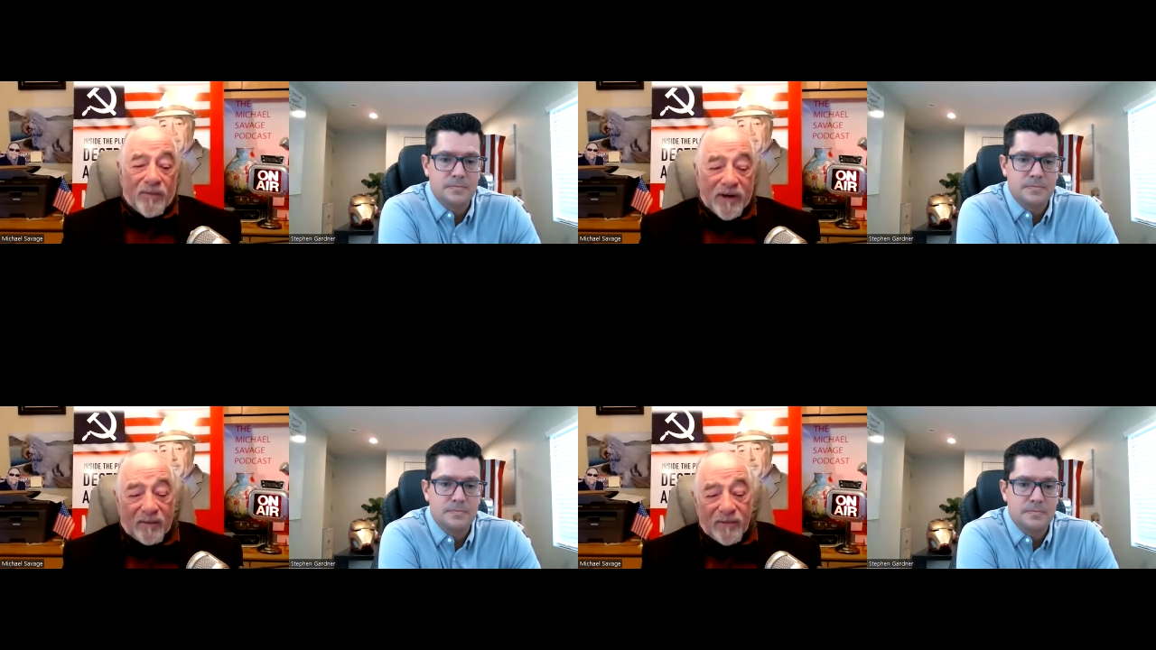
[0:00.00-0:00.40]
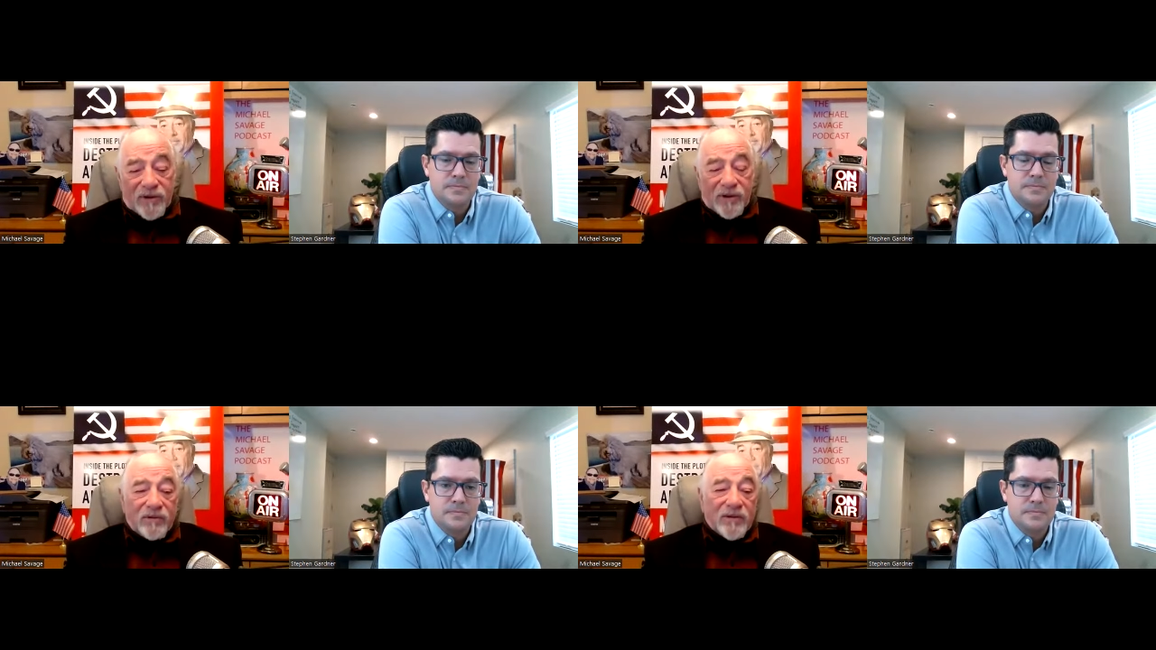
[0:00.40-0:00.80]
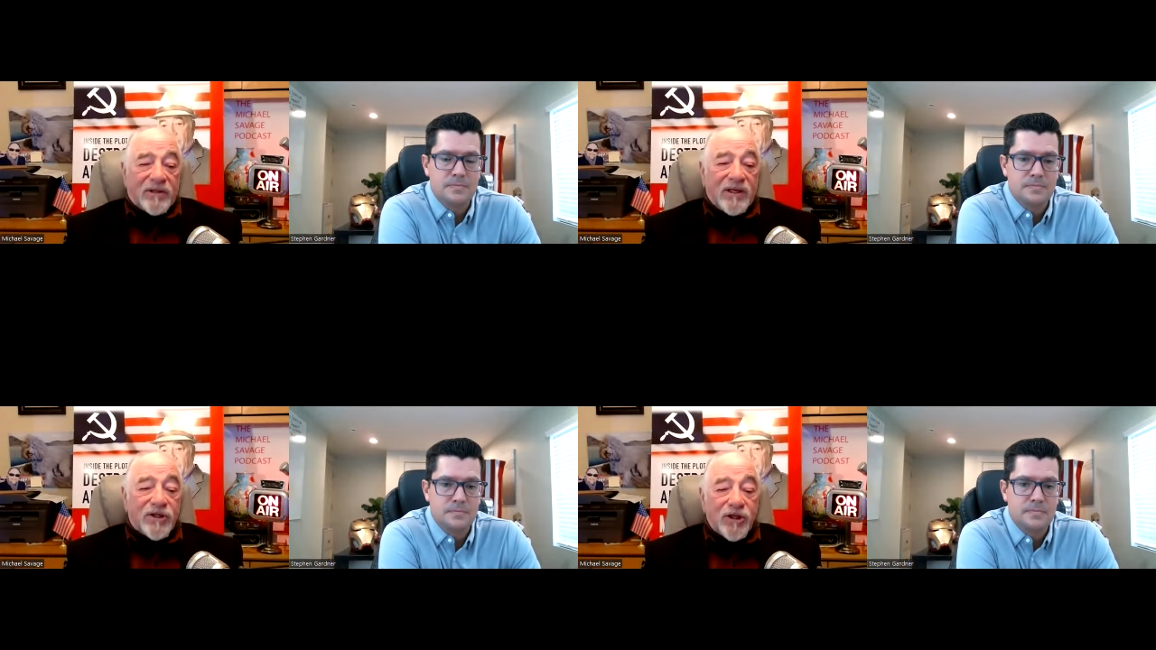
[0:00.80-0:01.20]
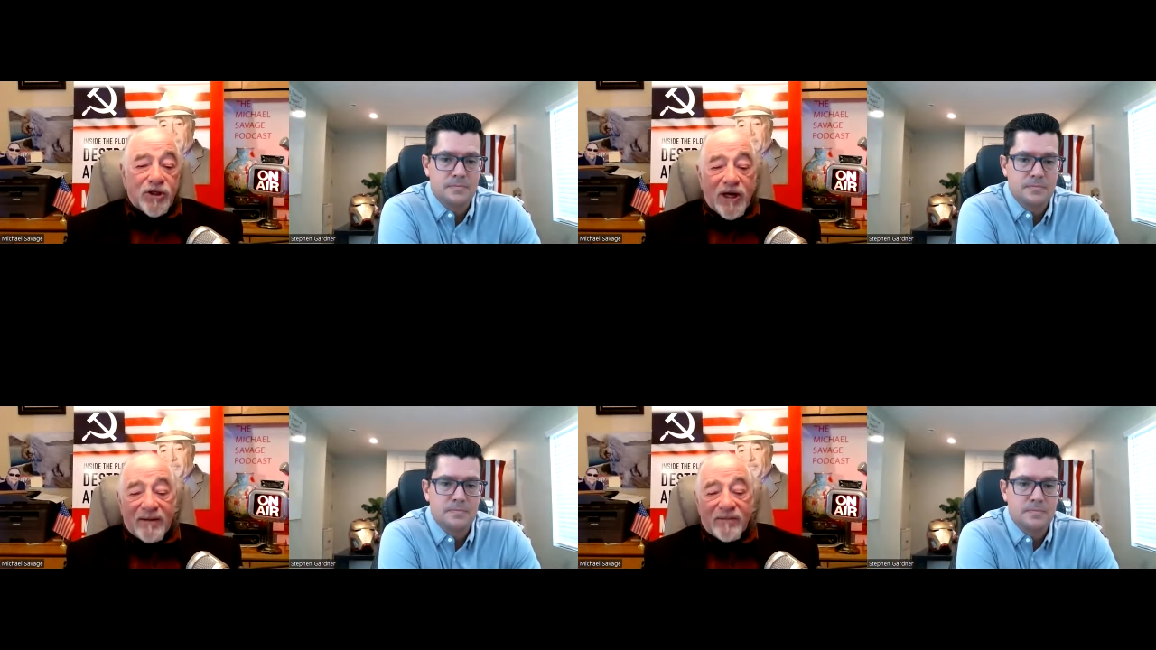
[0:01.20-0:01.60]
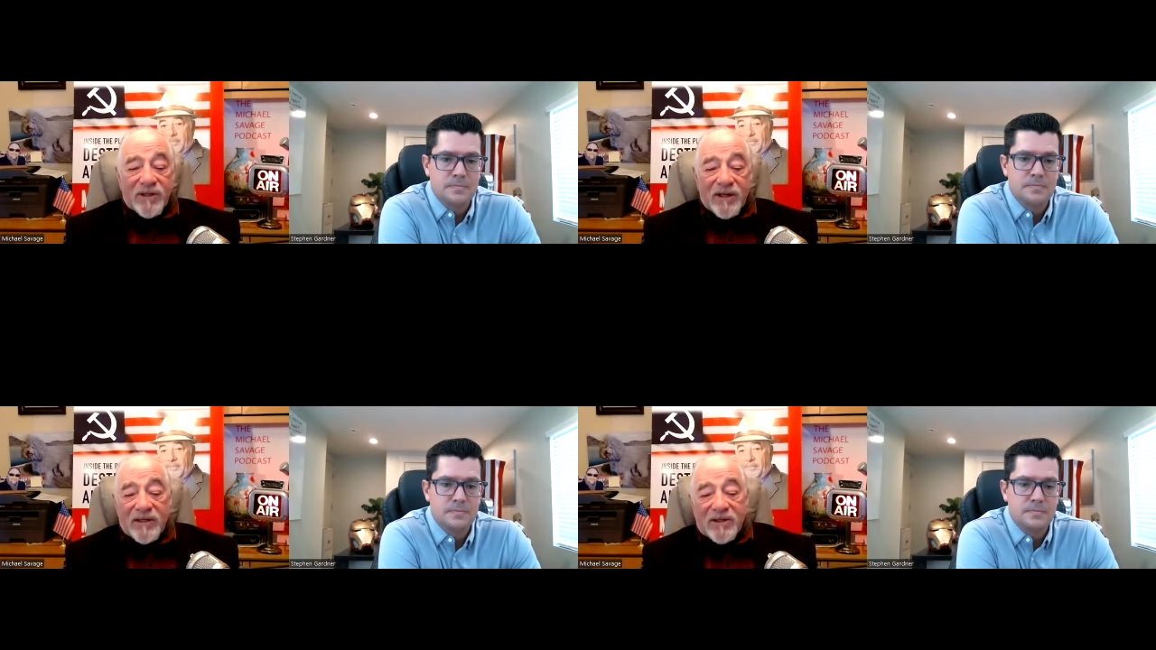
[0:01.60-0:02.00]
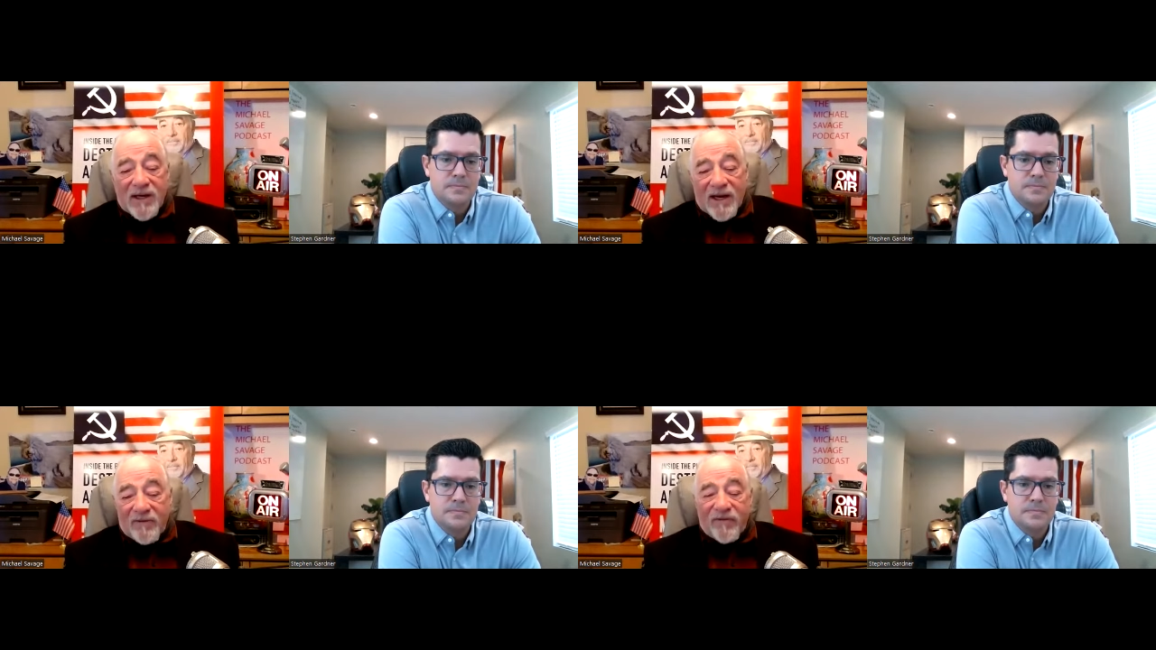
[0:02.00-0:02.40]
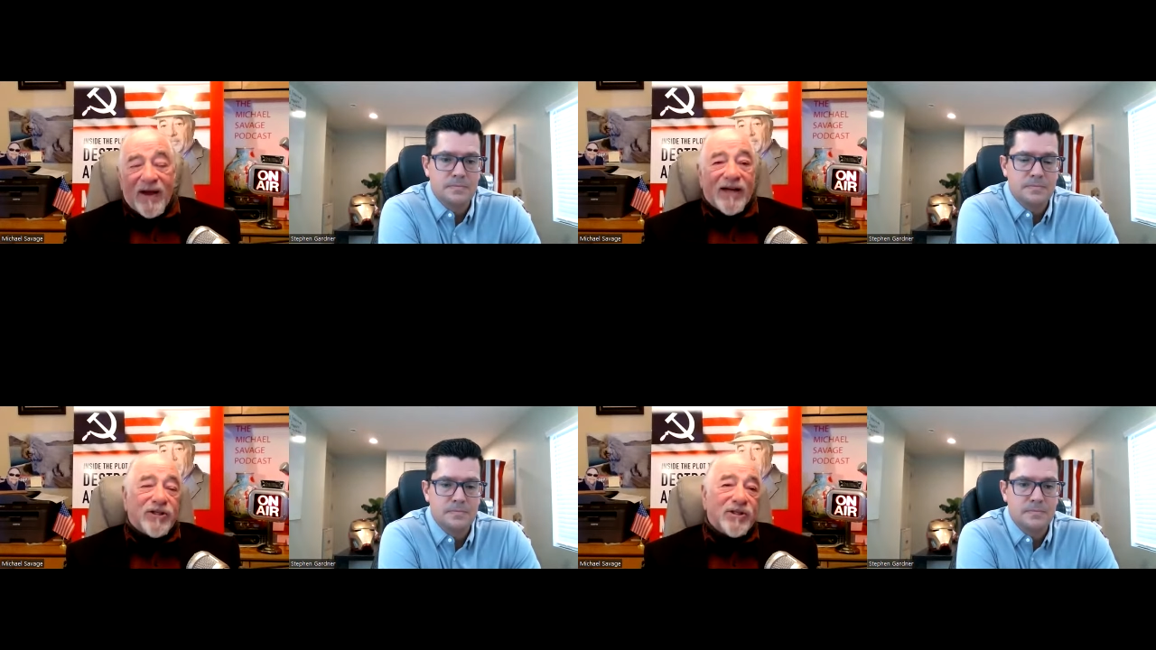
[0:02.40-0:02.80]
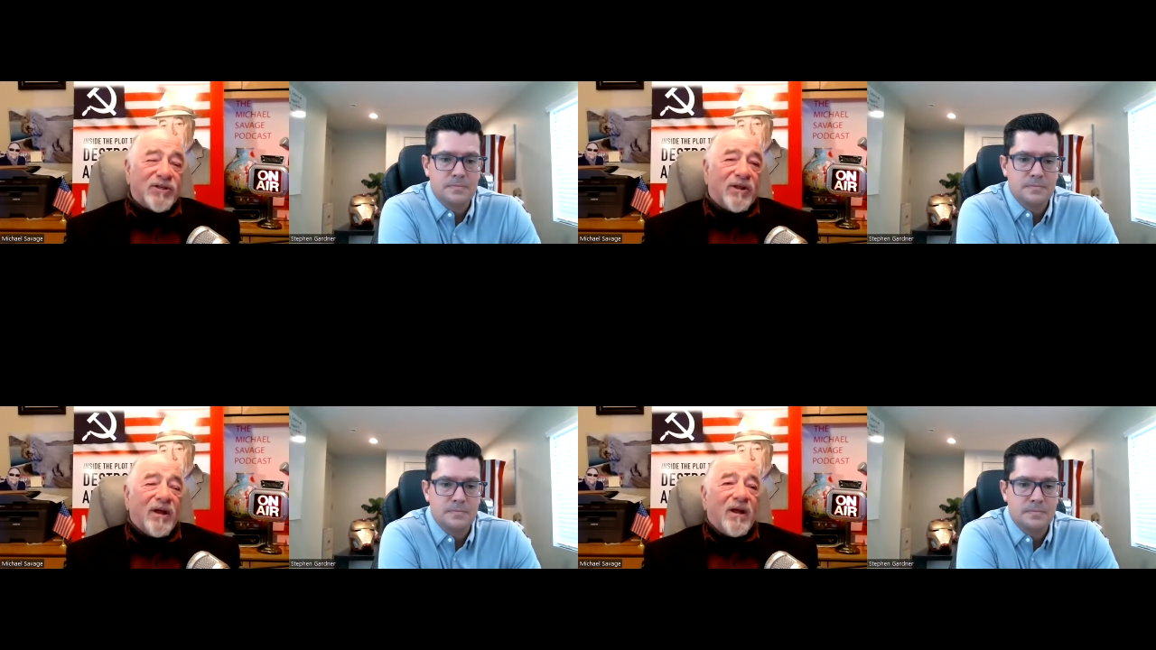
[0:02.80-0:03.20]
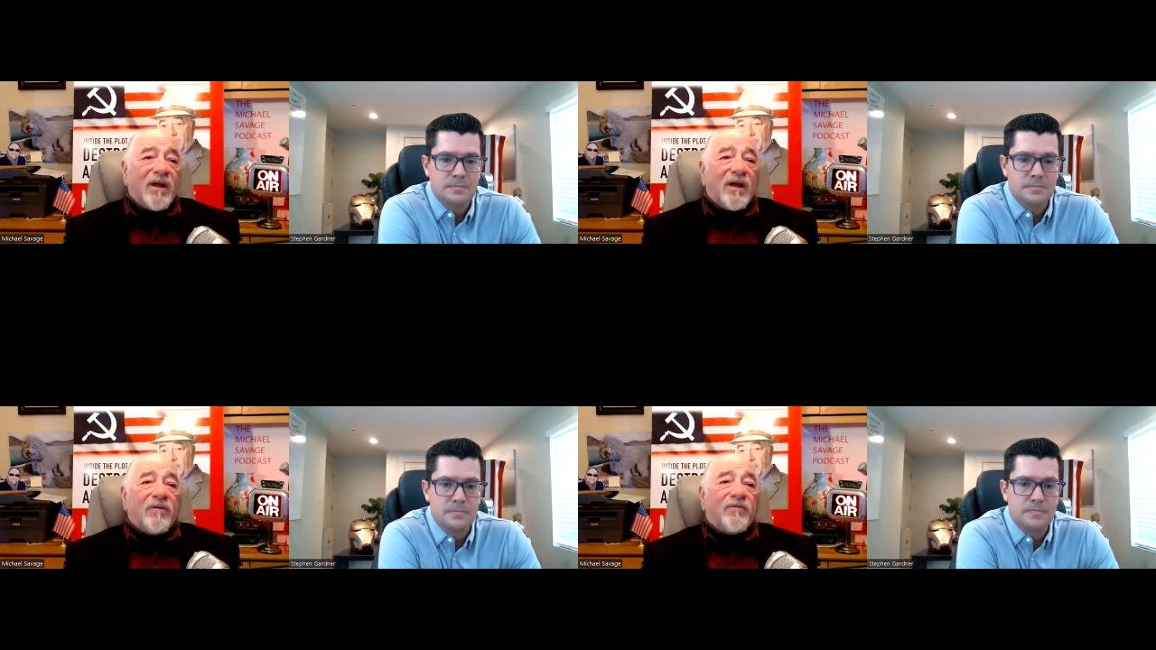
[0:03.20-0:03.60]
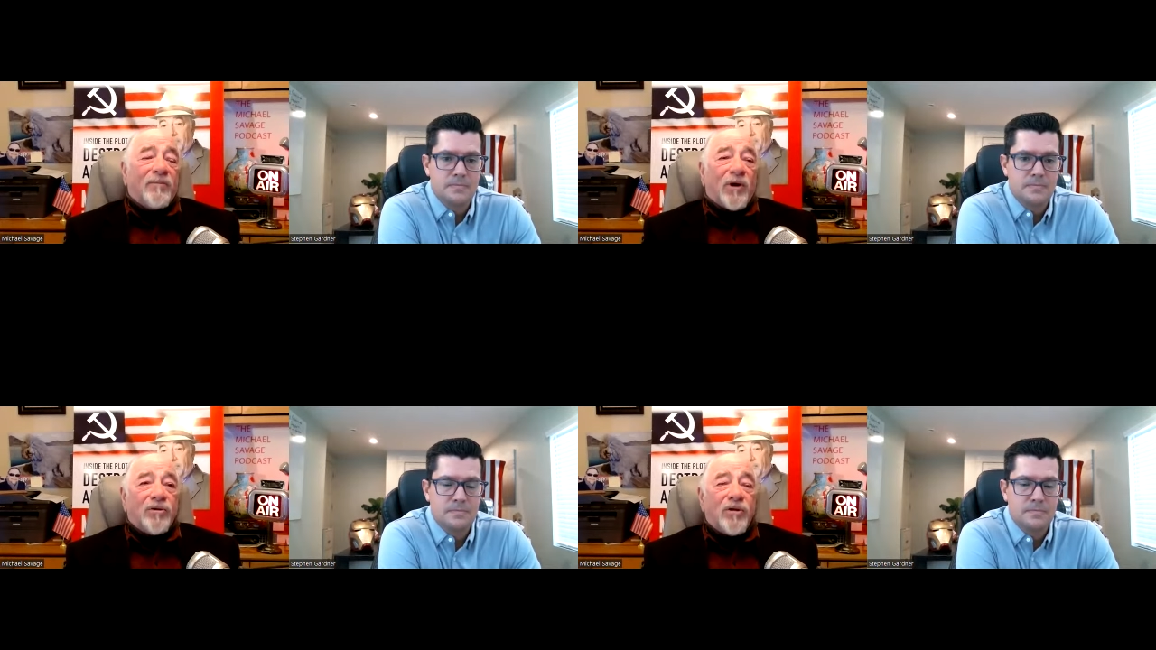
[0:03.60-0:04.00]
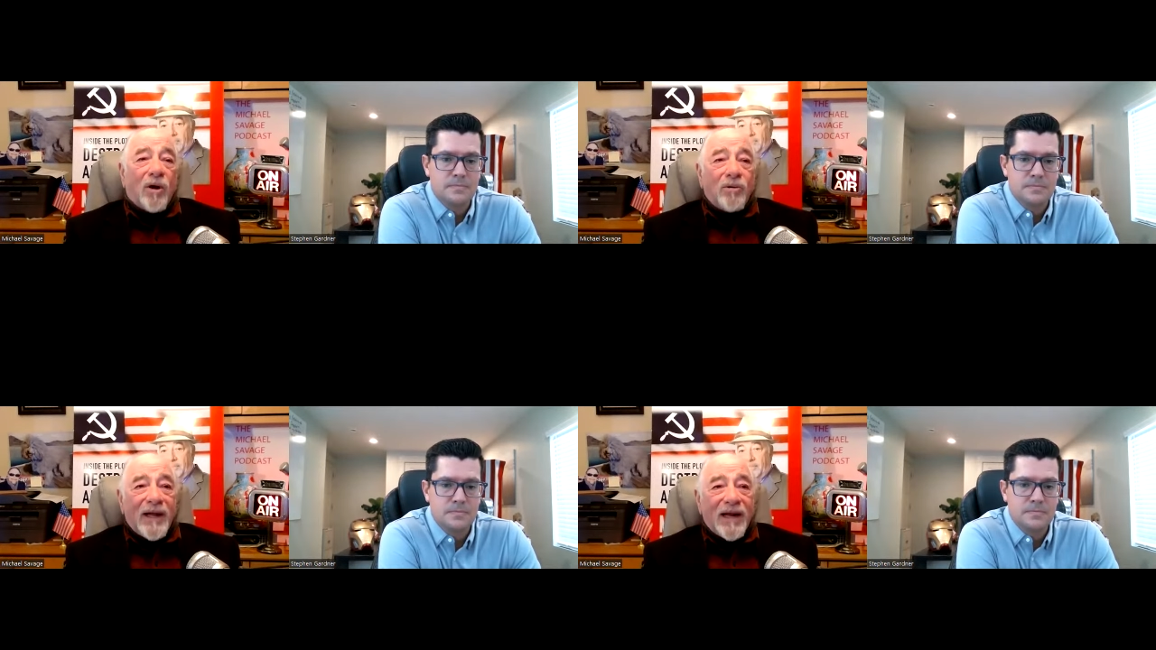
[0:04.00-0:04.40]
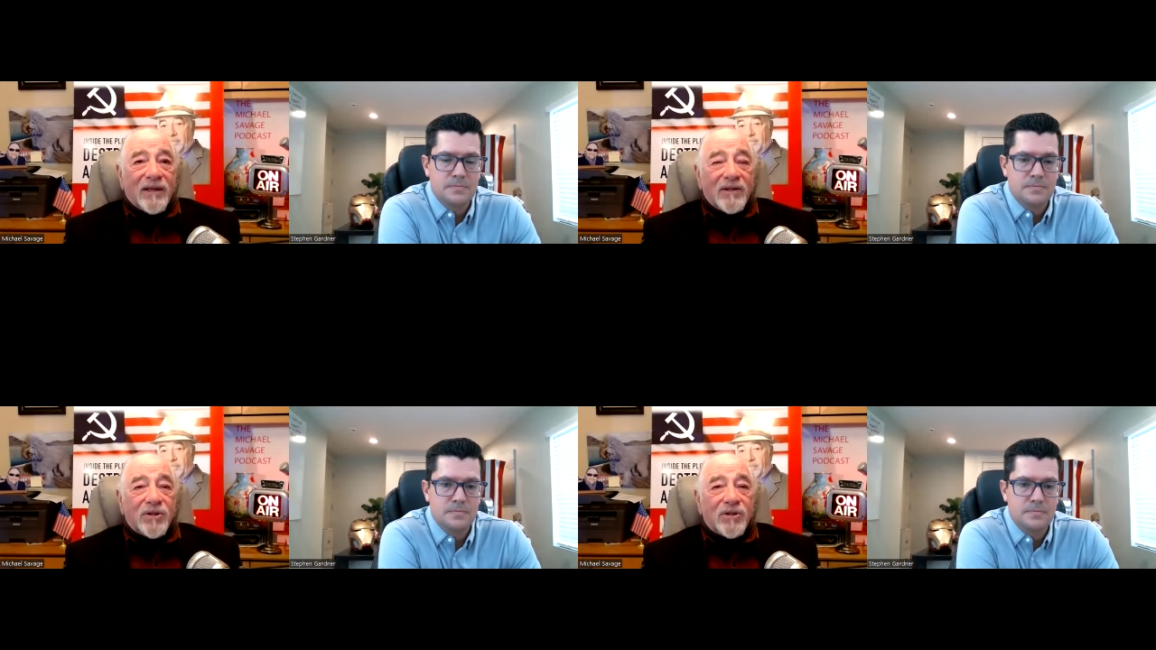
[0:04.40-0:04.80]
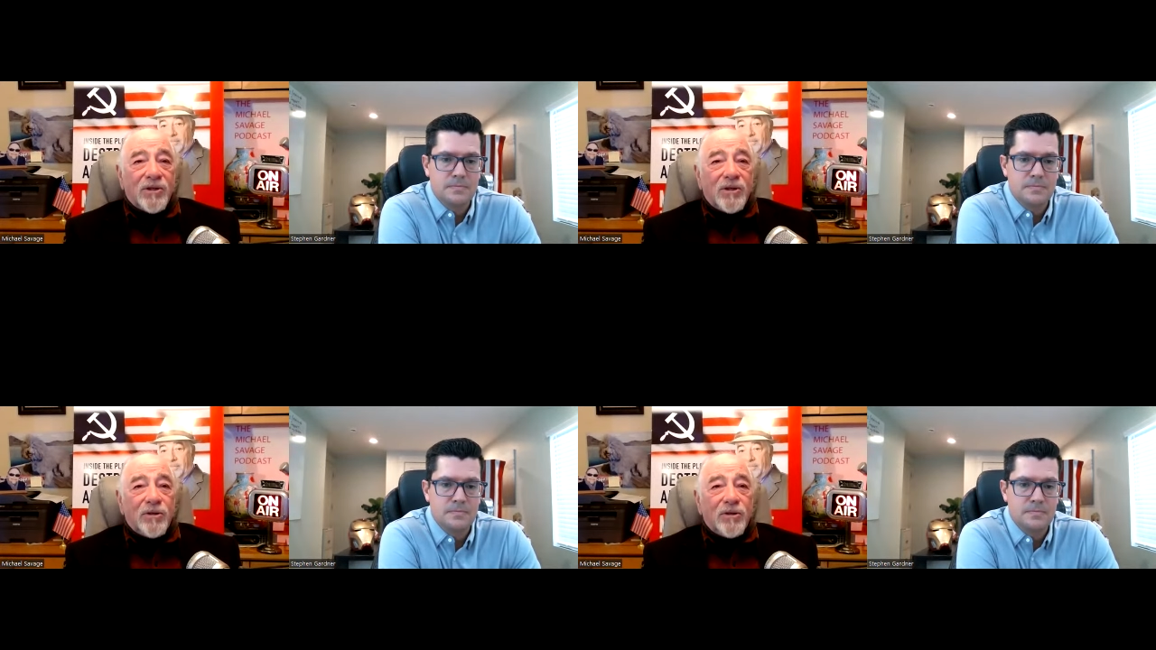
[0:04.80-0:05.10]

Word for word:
Speaker 1: But number two, Letitia James is a fascist from her toenails